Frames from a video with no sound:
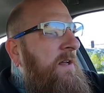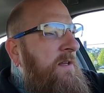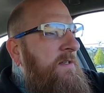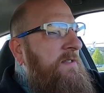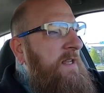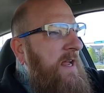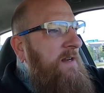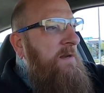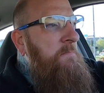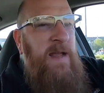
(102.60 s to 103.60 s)

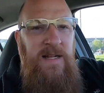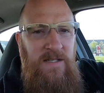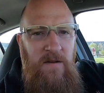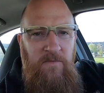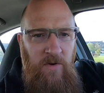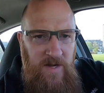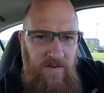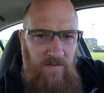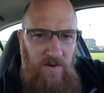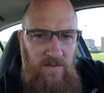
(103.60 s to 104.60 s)
Satan means it for
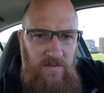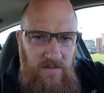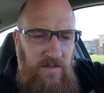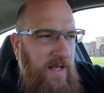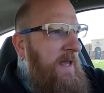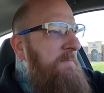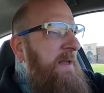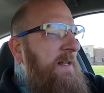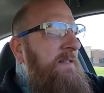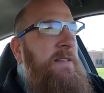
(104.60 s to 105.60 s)
evil. He
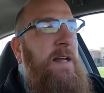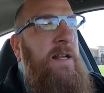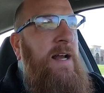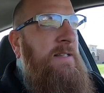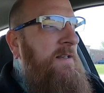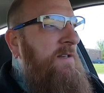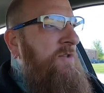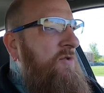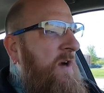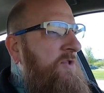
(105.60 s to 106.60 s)
means it as a
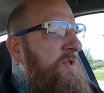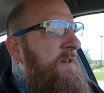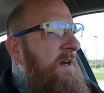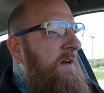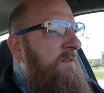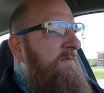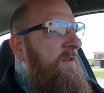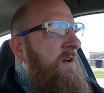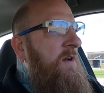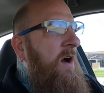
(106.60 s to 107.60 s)
destruction of
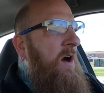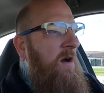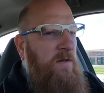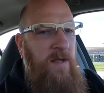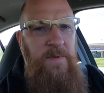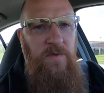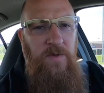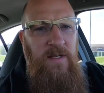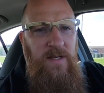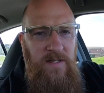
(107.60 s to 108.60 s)
our
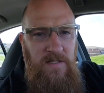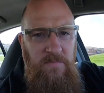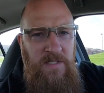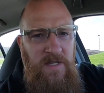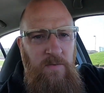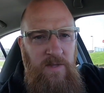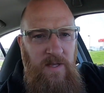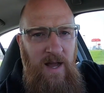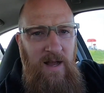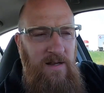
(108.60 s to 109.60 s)
communion and intimacy with
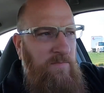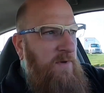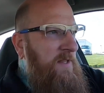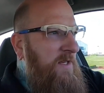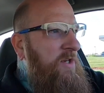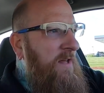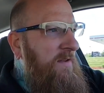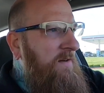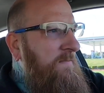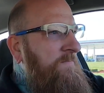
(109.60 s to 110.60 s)
God and with each
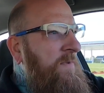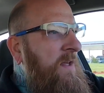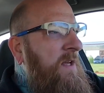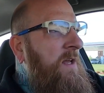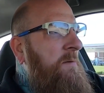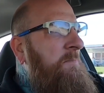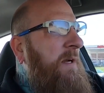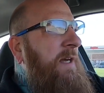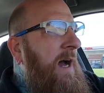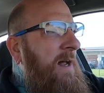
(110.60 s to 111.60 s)
other. But
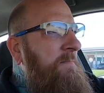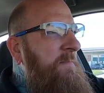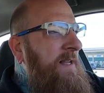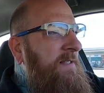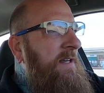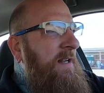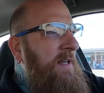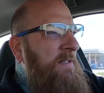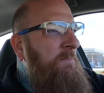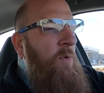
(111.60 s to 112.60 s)
God means it
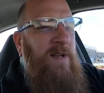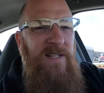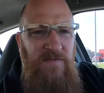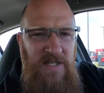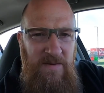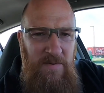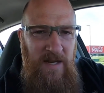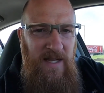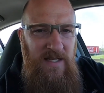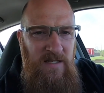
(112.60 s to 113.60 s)
as a point of
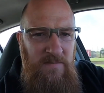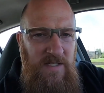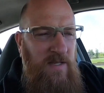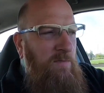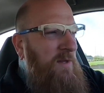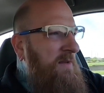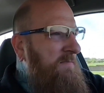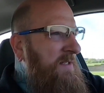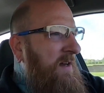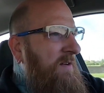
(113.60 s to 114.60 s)
deepening intimacy with
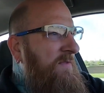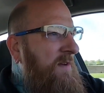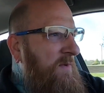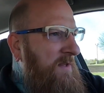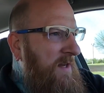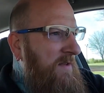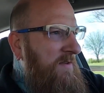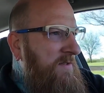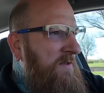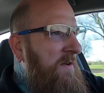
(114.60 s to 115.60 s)
himself and with
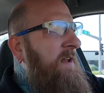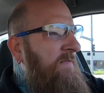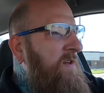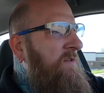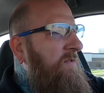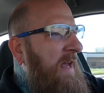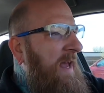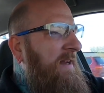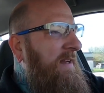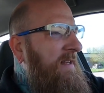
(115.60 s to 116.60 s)
others. If you
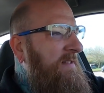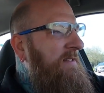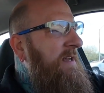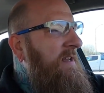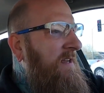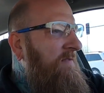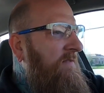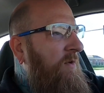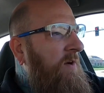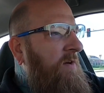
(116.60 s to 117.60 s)
can't conceive
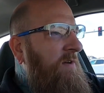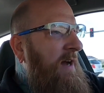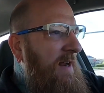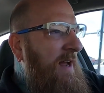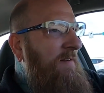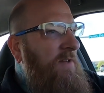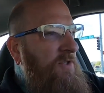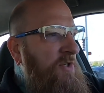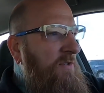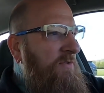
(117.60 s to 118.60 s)
or you're not having
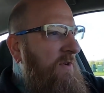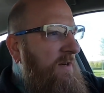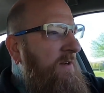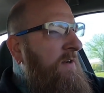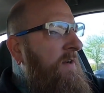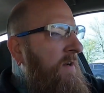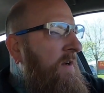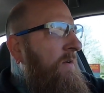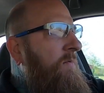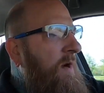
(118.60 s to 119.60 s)
children
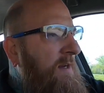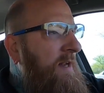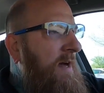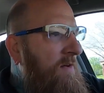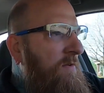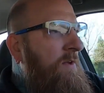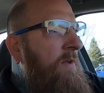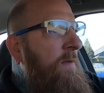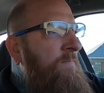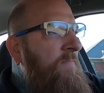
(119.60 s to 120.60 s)
right now,
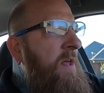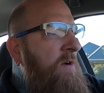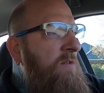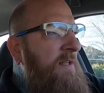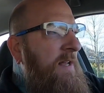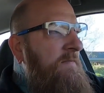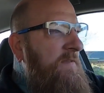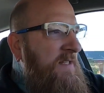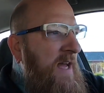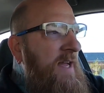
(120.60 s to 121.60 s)
there's an
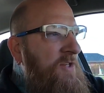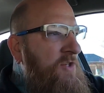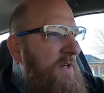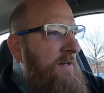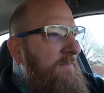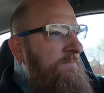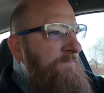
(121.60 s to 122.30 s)
invitation